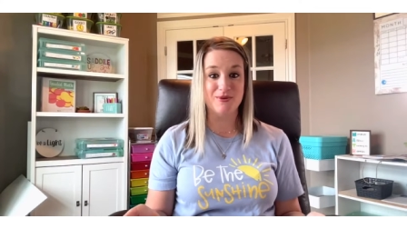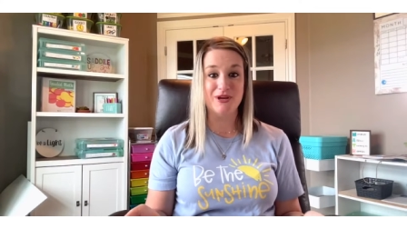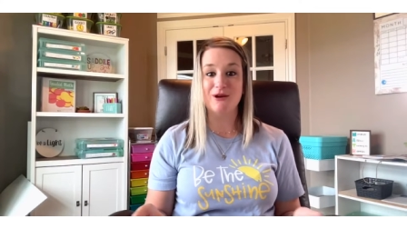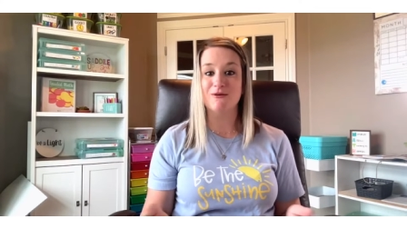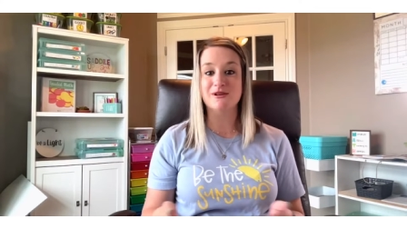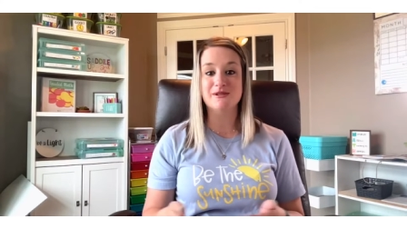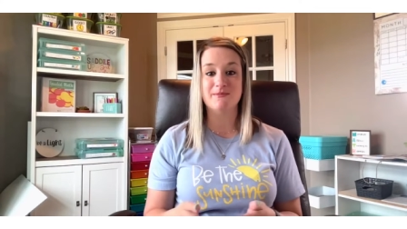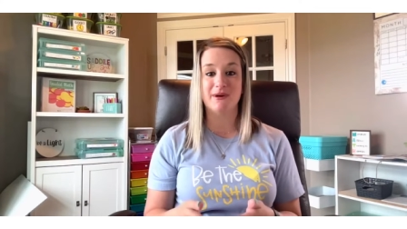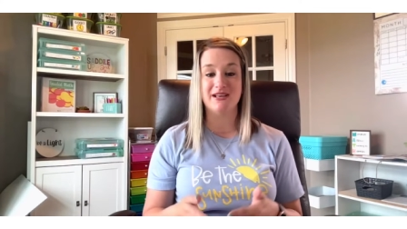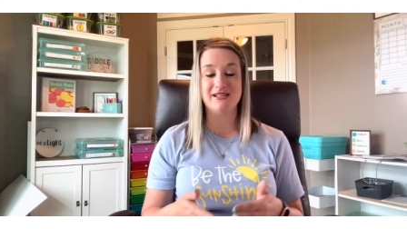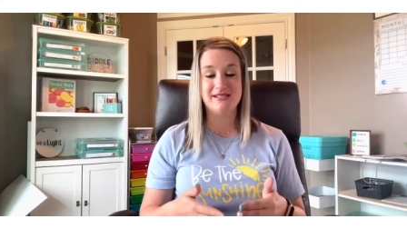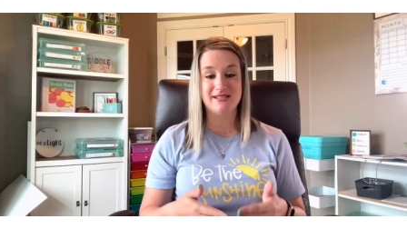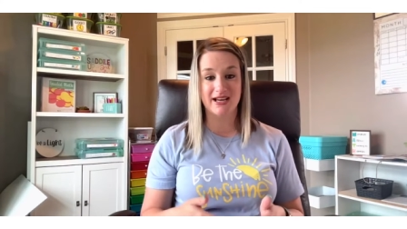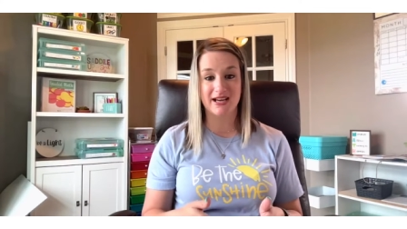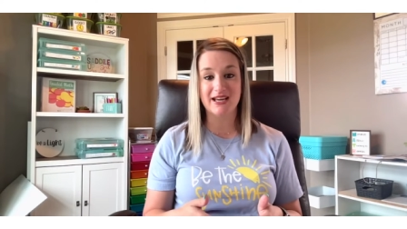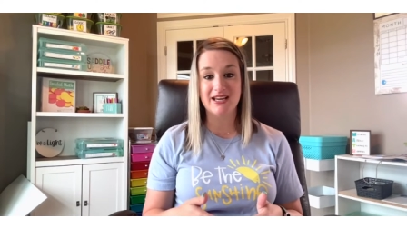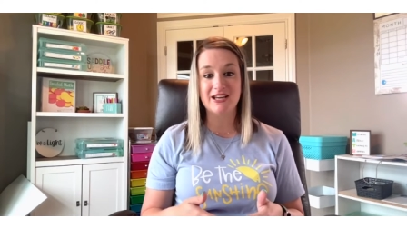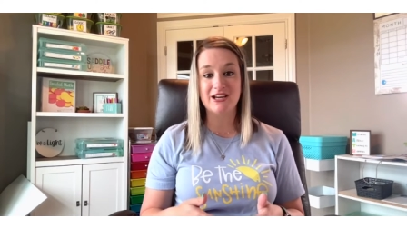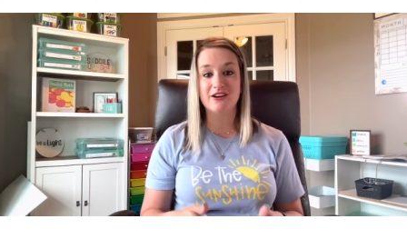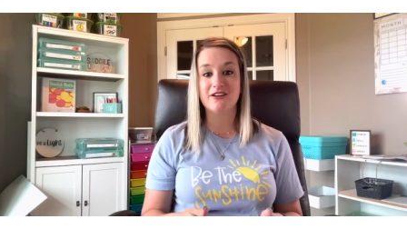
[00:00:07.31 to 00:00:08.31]
it was my
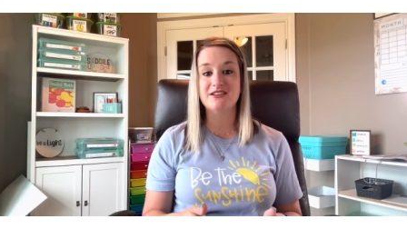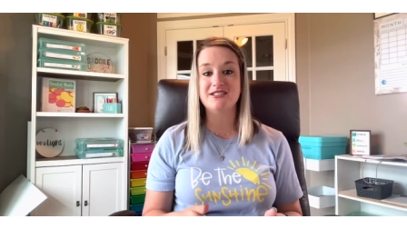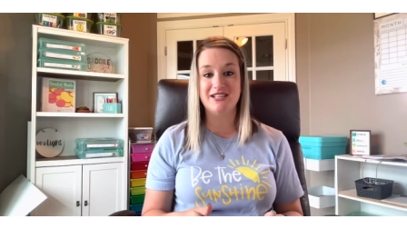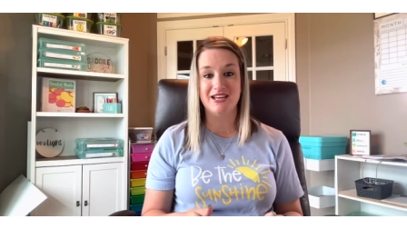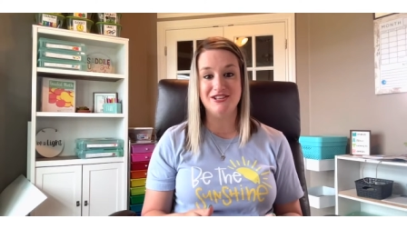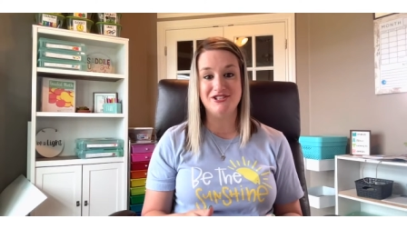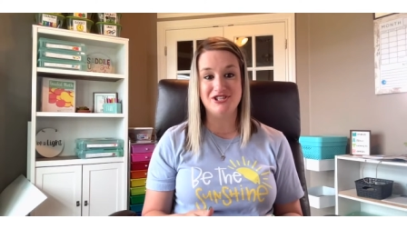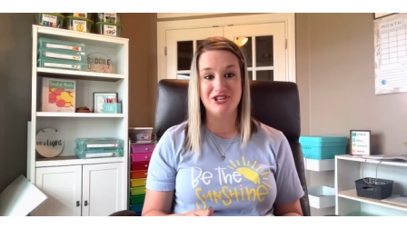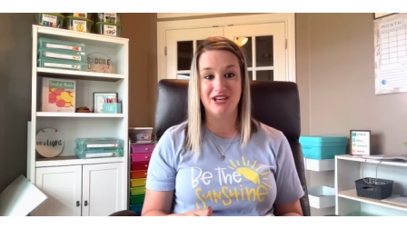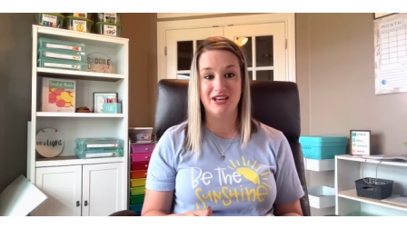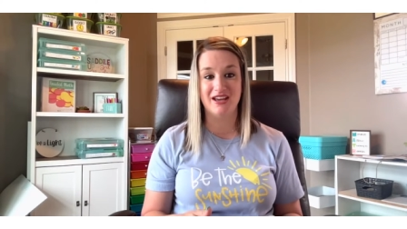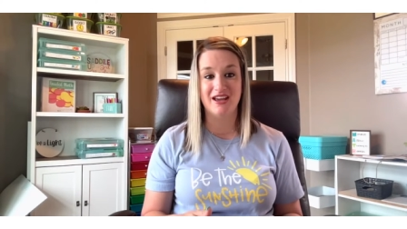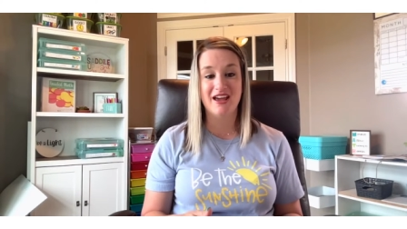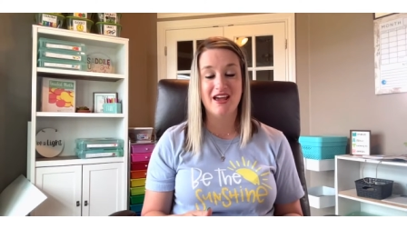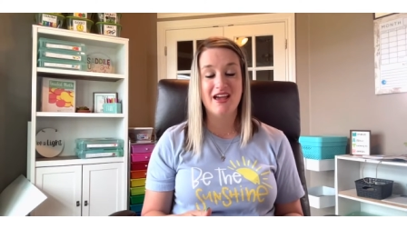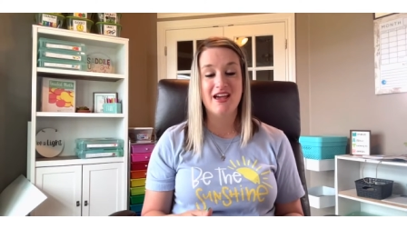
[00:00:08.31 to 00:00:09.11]
second year teaching,